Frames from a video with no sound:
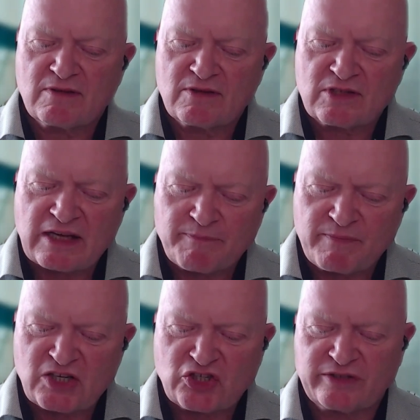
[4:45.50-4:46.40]

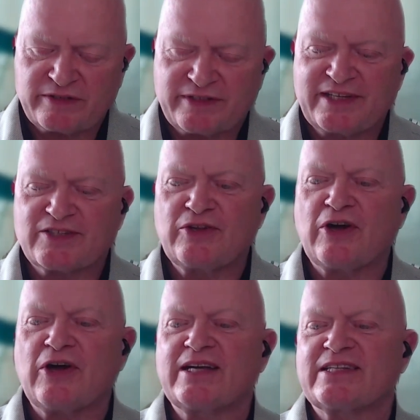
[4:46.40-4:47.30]
submission is
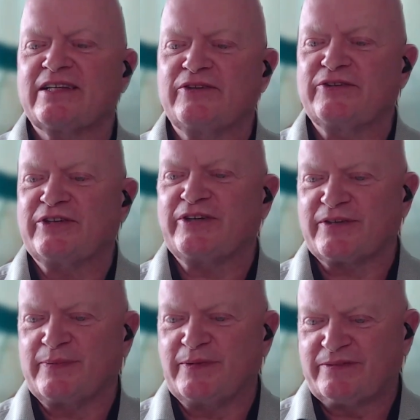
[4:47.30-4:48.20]
not a single
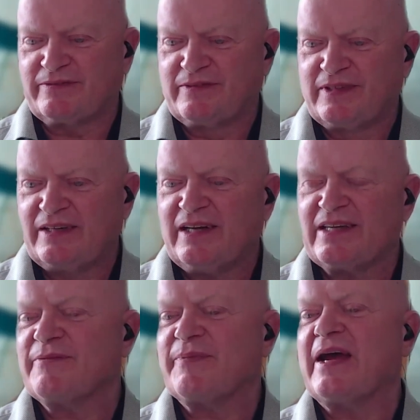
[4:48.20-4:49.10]
document. It's
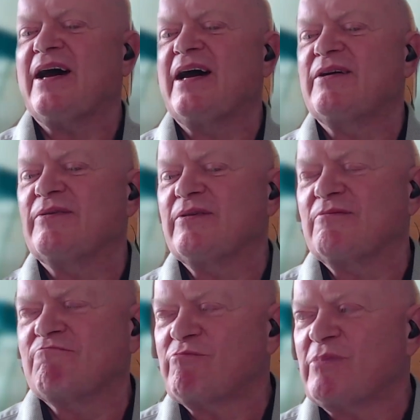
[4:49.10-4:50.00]
about,
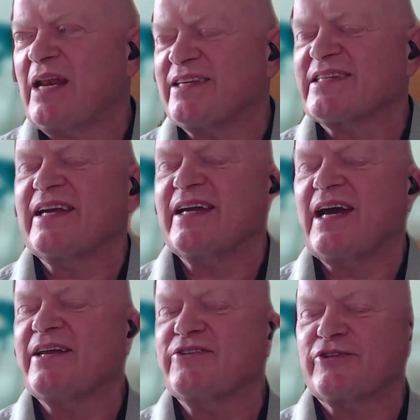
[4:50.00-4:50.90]
let's say,
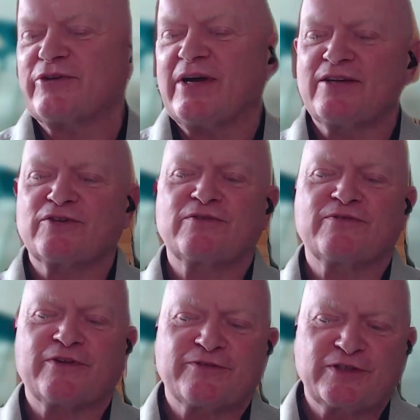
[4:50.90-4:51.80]
100 to
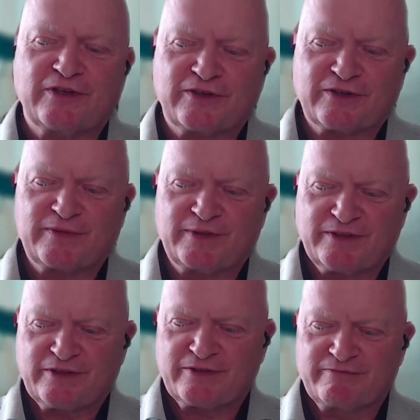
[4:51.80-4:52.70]
150
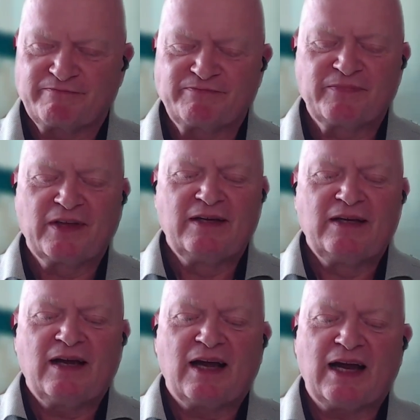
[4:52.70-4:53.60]
documents.
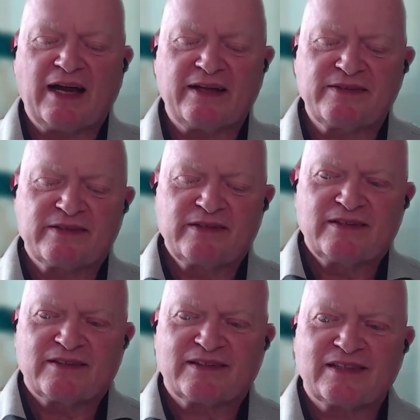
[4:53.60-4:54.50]
And
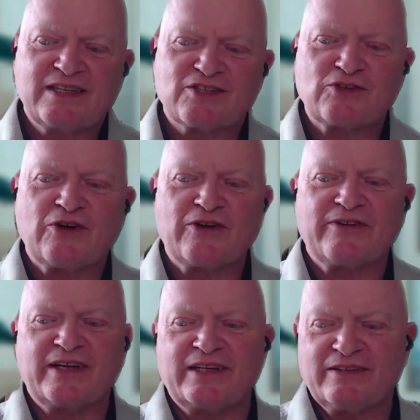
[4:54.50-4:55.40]
the
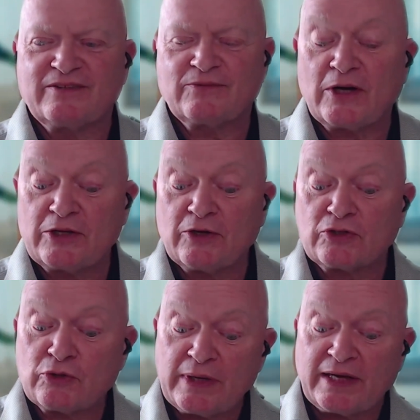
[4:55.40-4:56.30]
story, what you're
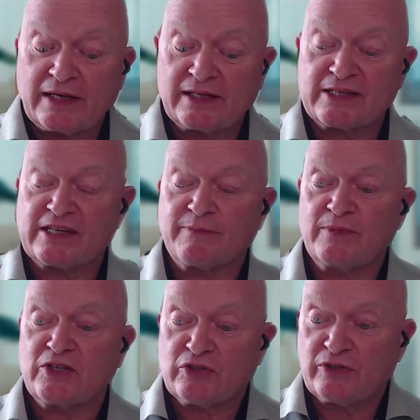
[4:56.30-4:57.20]
doing in a
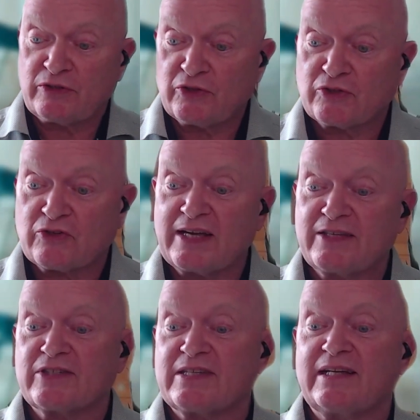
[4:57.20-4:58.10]
submission, you're trying
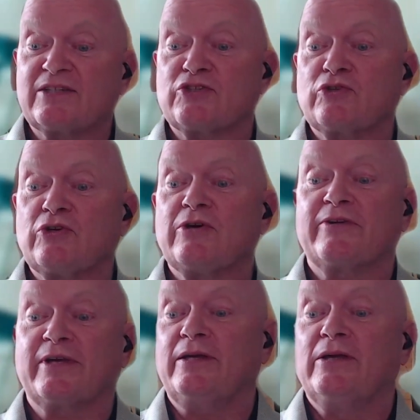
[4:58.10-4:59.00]
to tell a
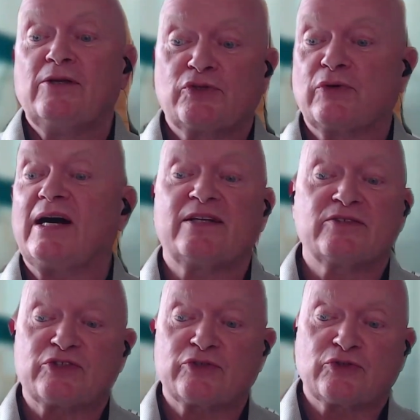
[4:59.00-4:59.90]
story to
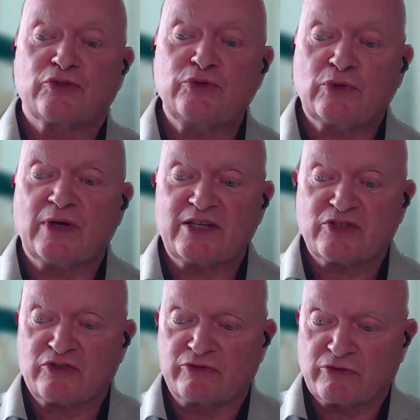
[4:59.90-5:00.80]
answer two
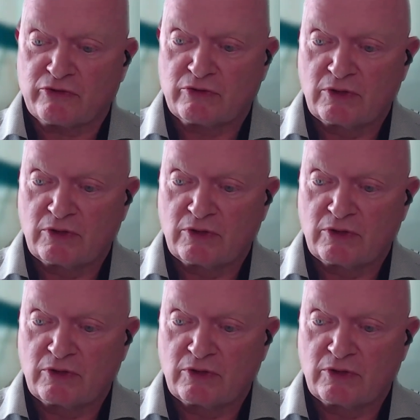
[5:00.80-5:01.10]
questions.